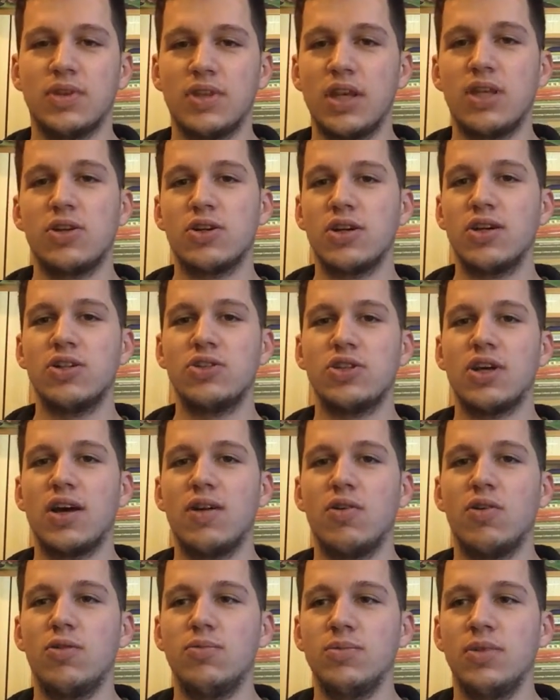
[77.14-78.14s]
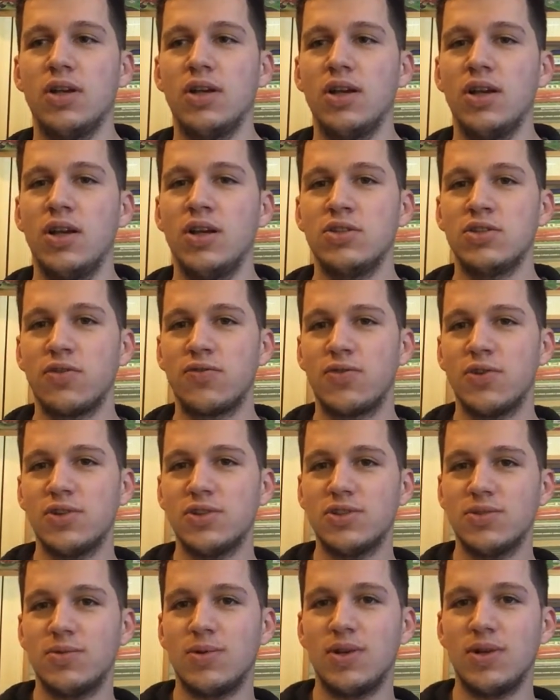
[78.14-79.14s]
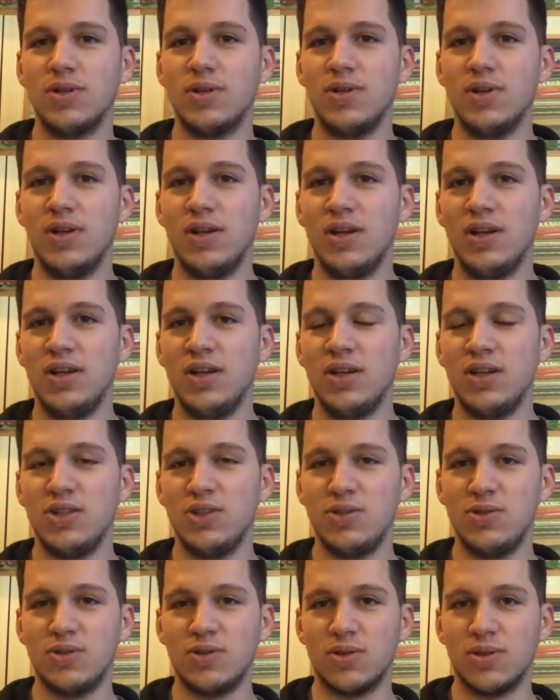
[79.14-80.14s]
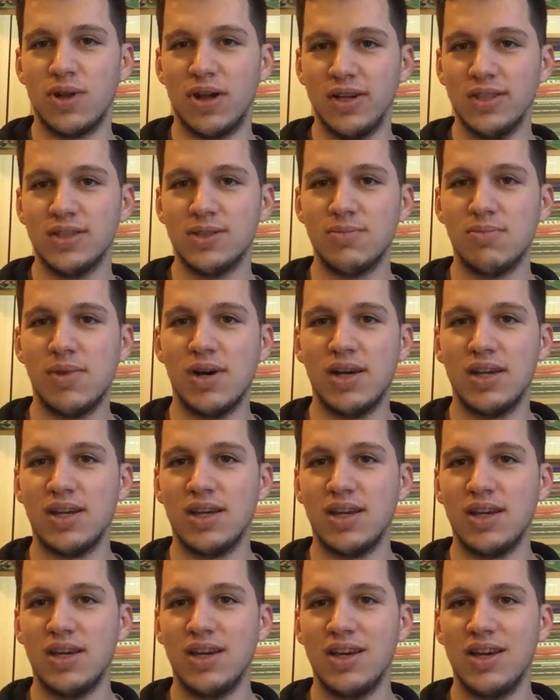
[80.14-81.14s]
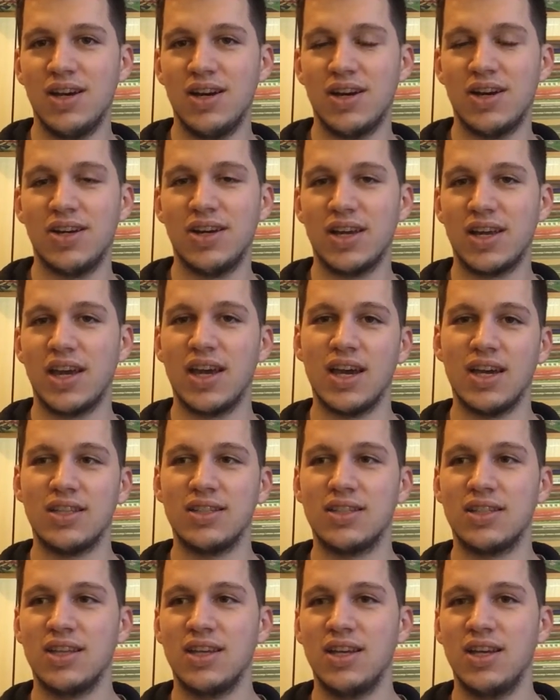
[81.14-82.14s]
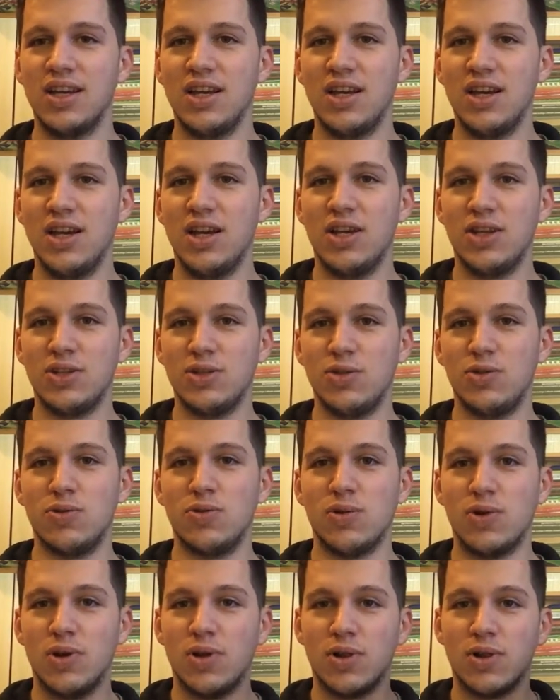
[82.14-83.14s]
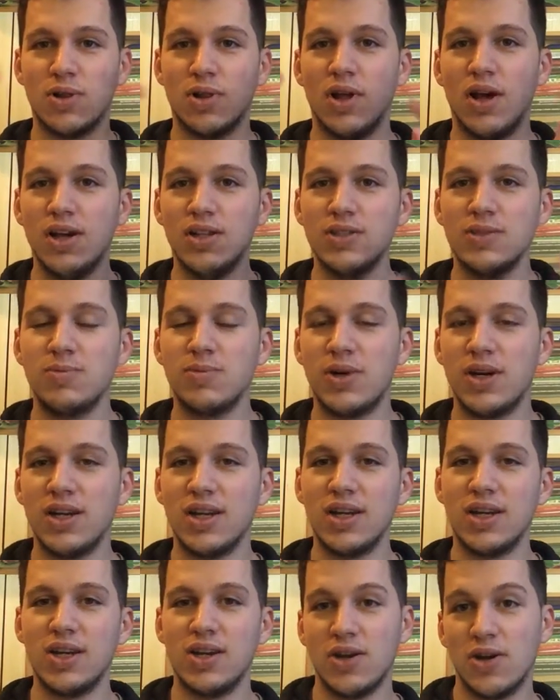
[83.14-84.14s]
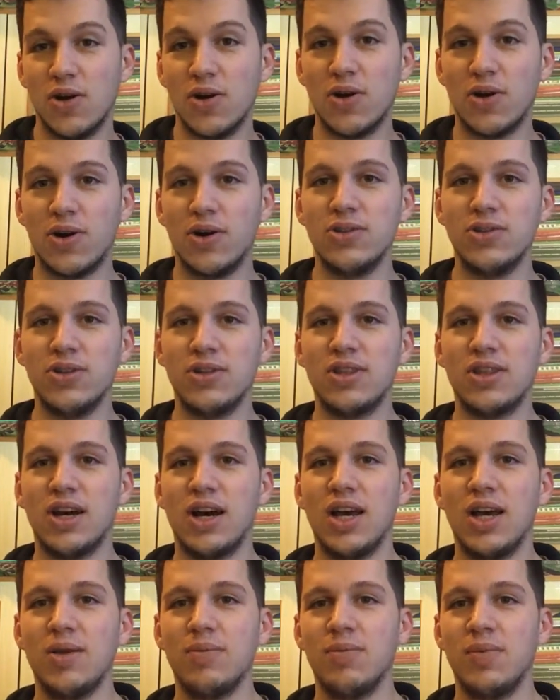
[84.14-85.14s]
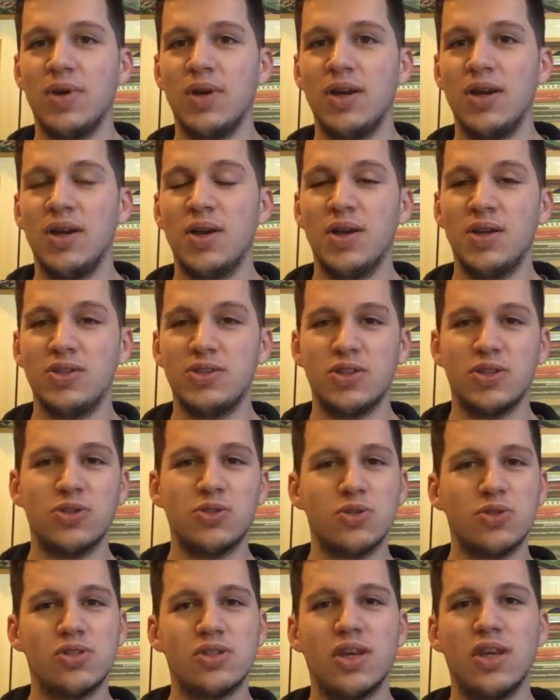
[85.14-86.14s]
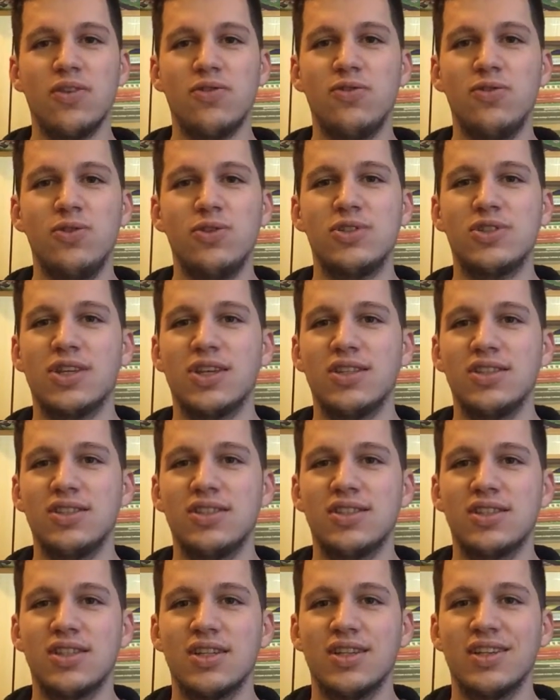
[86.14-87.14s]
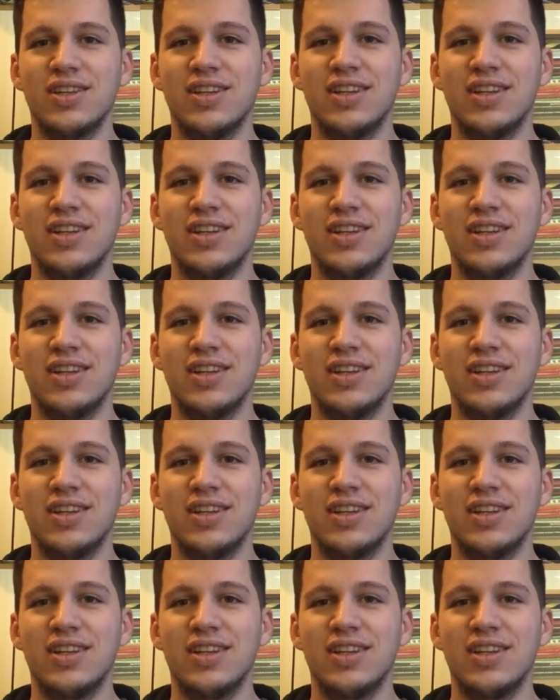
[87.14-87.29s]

Then you're gonna drive home. First of all, you lost money on the gas. You lost money on your time just to save a few cents.